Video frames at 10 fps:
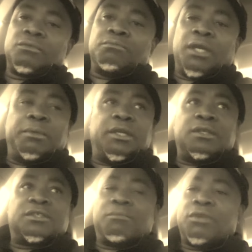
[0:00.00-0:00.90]

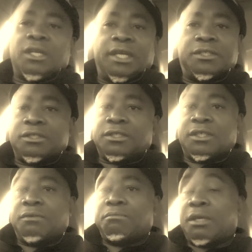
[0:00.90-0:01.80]
Maybe some
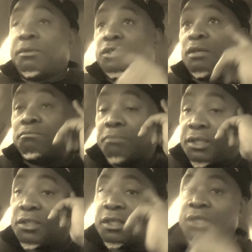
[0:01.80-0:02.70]
relationship, maybe something
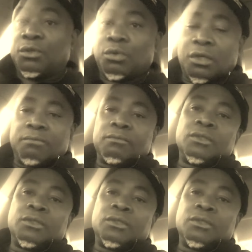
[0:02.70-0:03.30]
mentally, or